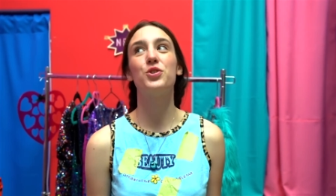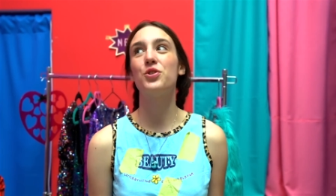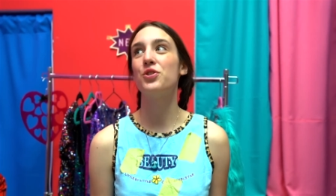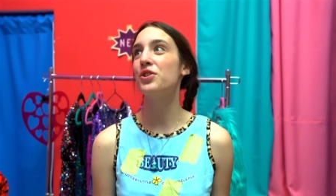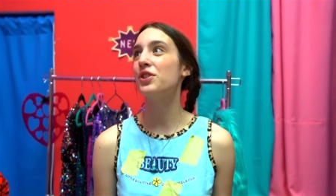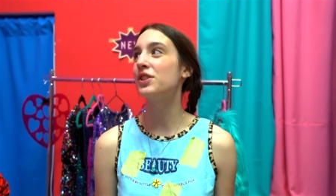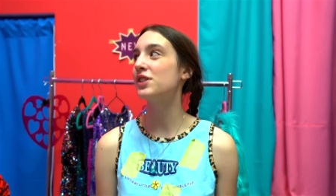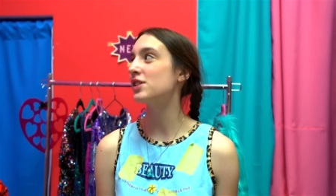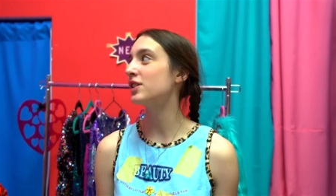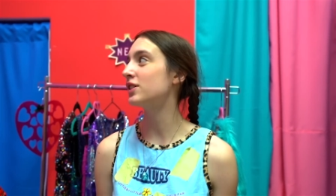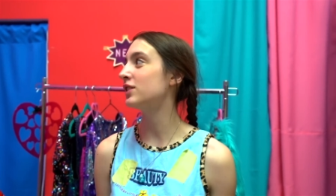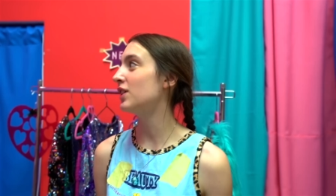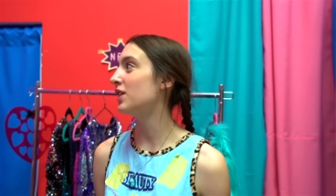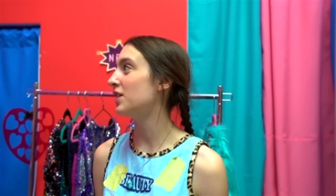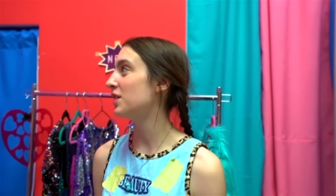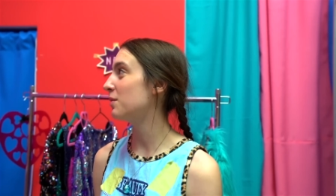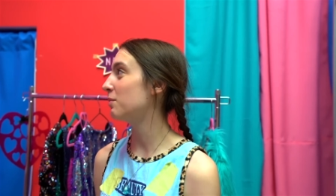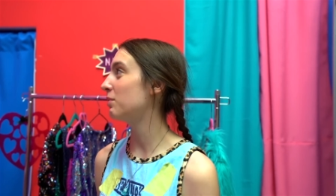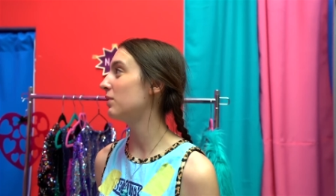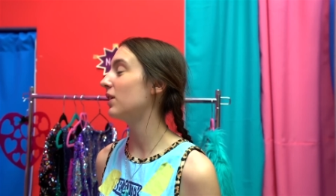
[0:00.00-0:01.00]
I had never
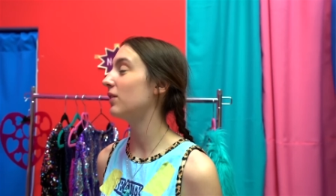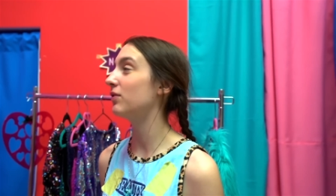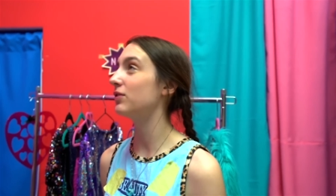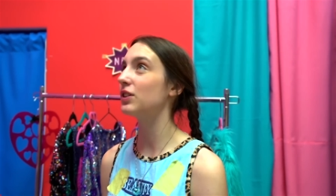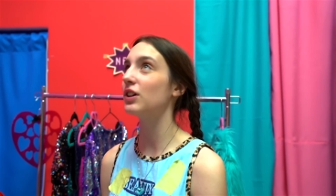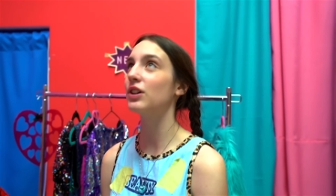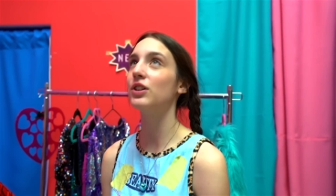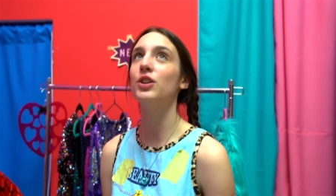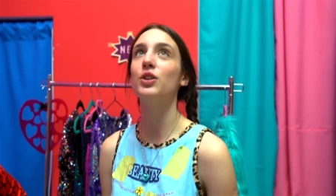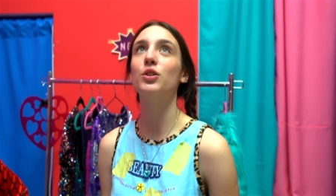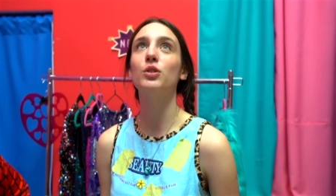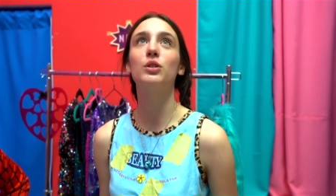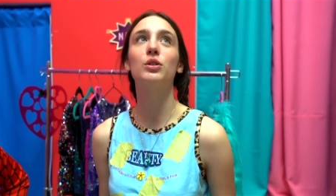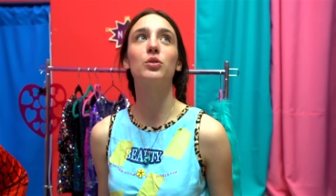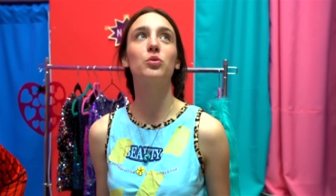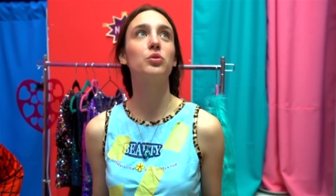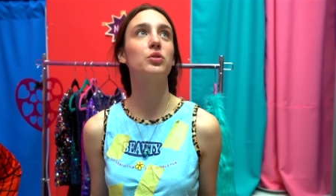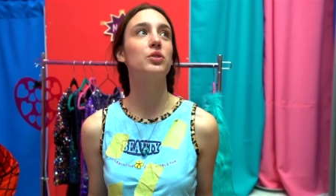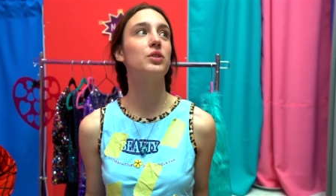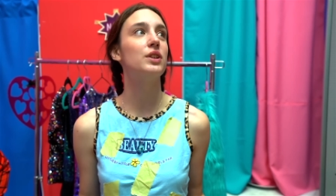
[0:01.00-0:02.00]
been to a shop
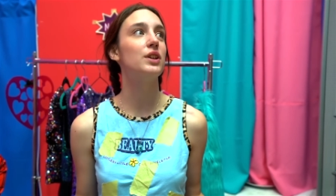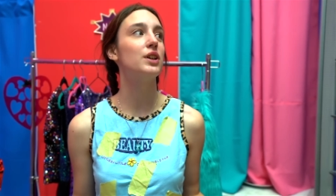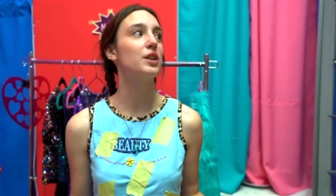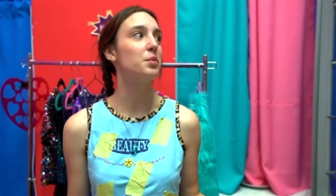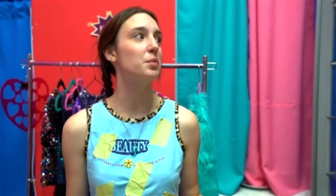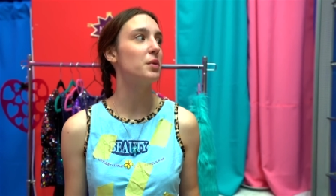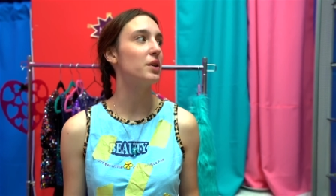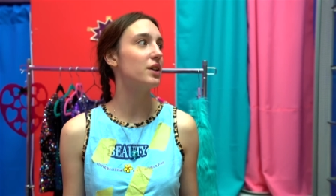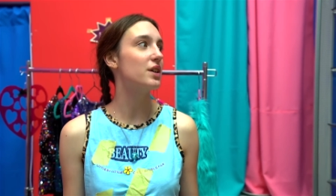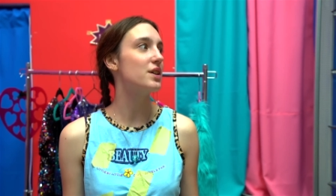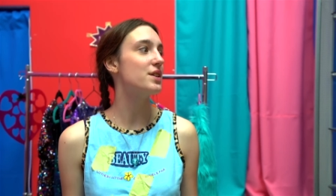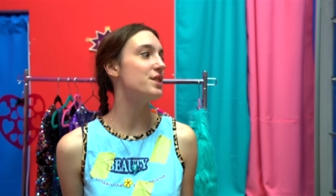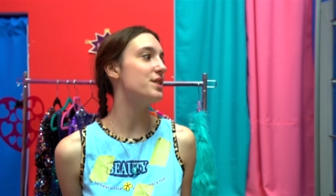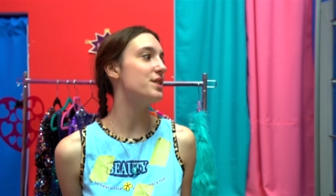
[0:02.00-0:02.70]
as big as this